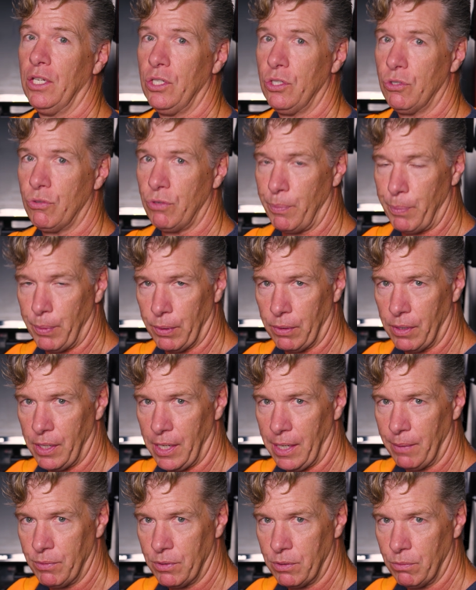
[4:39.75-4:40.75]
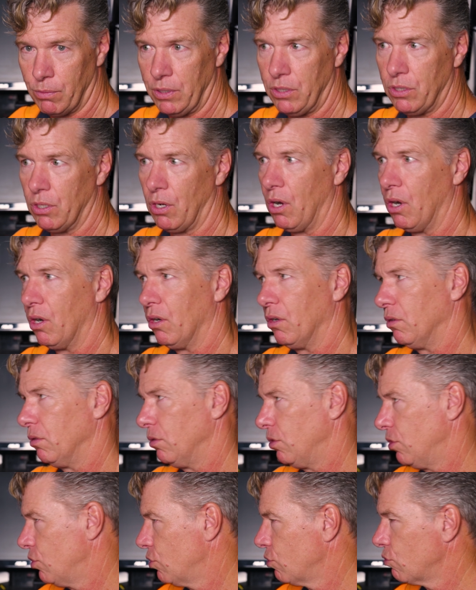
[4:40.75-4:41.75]
triple clamps, which are
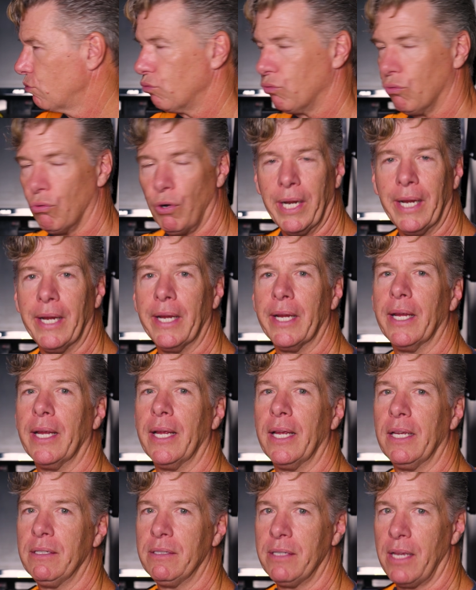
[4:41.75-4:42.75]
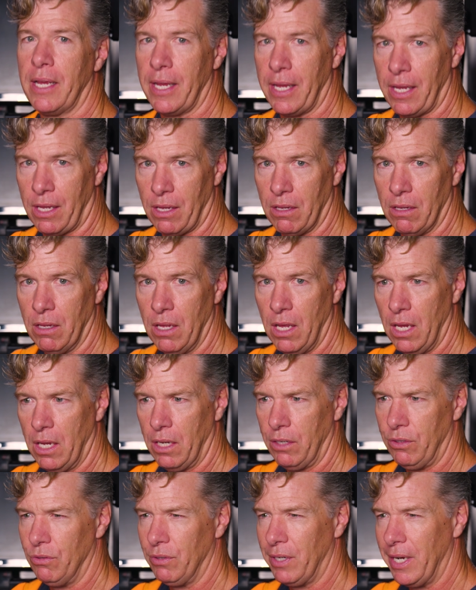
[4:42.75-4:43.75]
trick as hell.
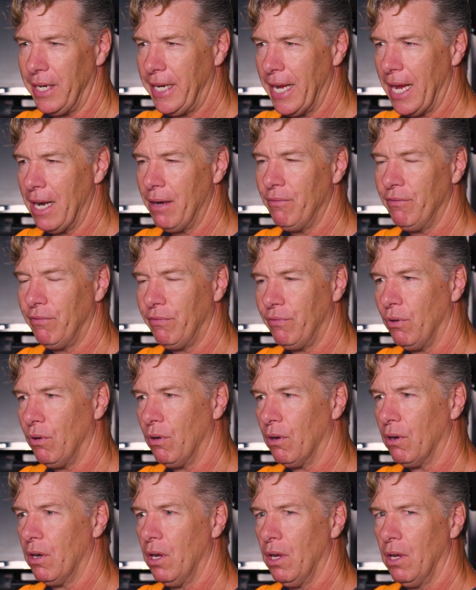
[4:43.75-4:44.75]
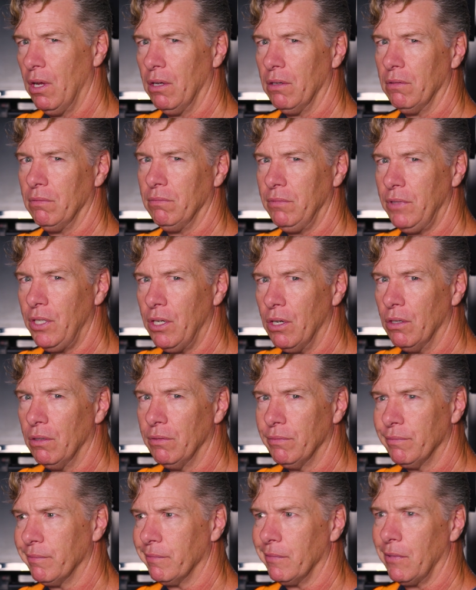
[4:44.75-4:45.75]
You can get them for,
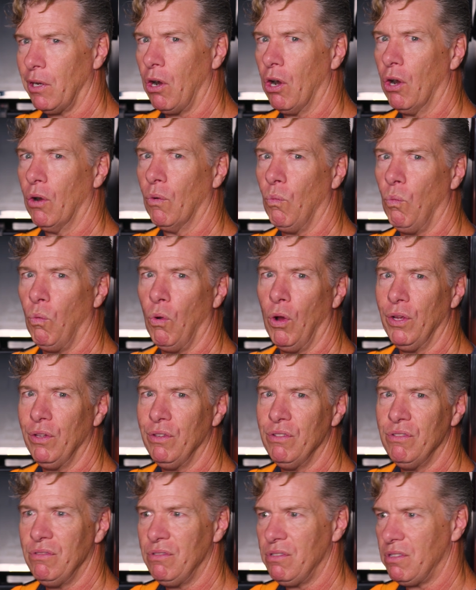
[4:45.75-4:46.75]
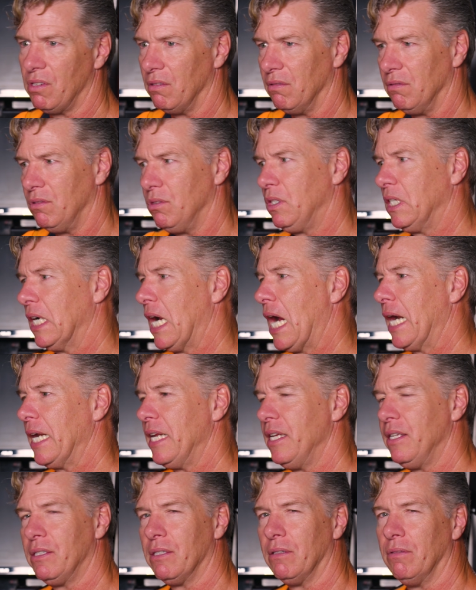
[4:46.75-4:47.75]
R1s and
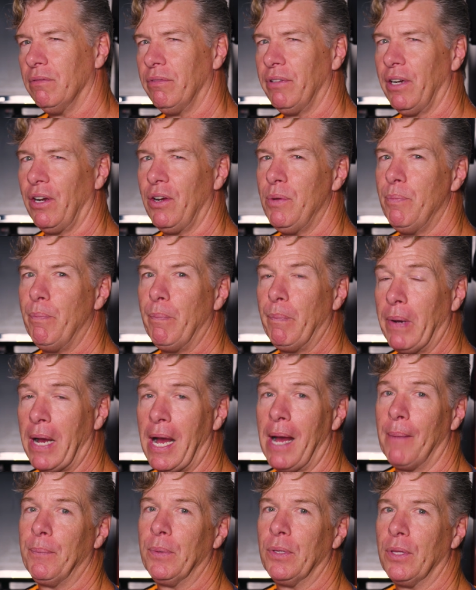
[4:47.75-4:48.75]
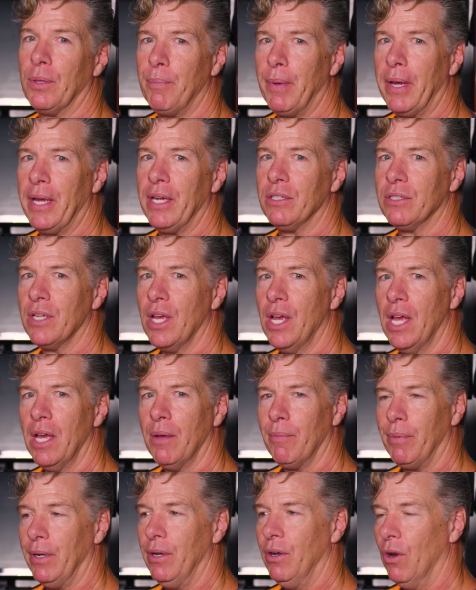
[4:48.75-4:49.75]
Ducatis and very popular bikes,
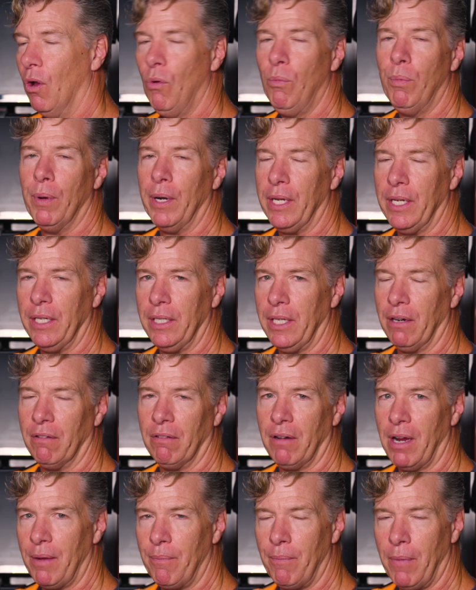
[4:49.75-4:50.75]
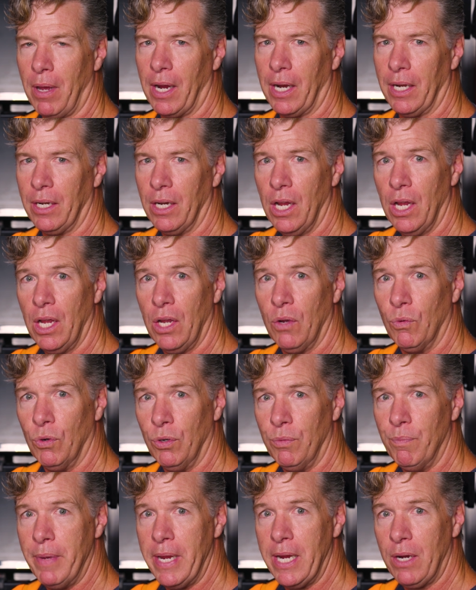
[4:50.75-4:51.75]
but nobody in their right mind
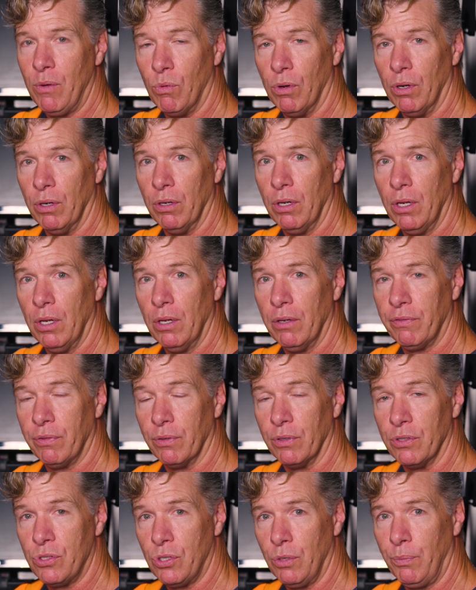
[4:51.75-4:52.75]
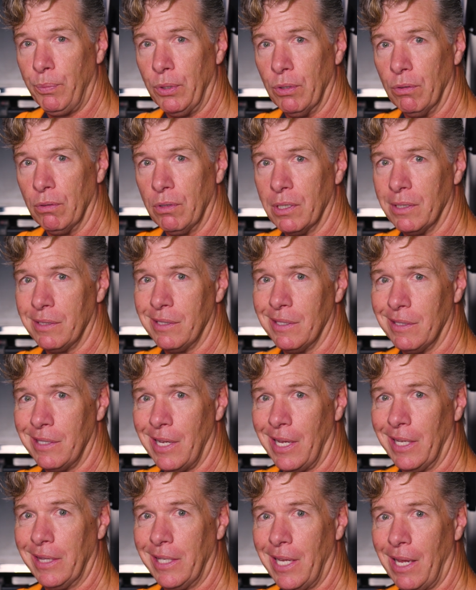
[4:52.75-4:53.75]
would make one for a Superduke, because there's
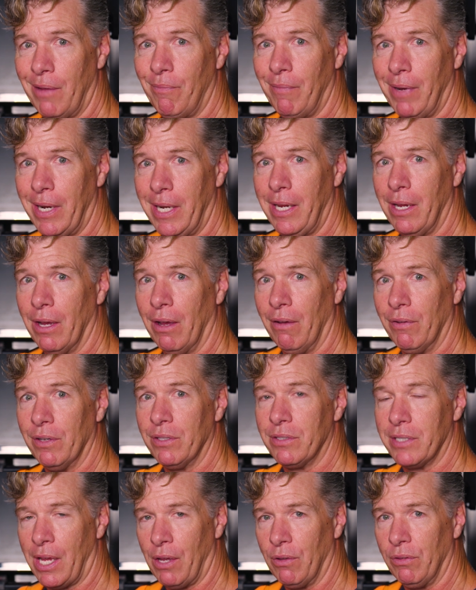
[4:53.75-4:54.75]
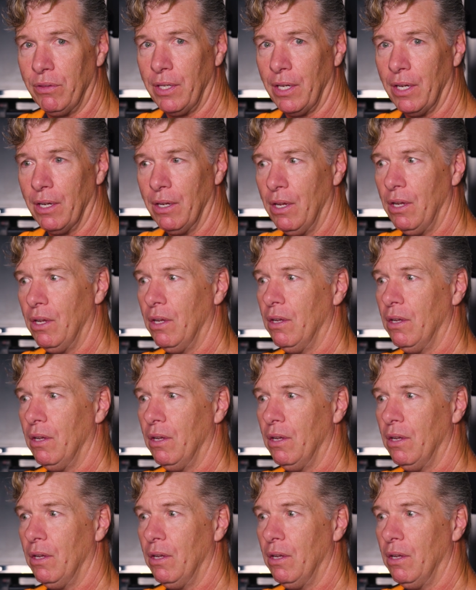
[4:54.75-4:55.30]
not that many of us out there.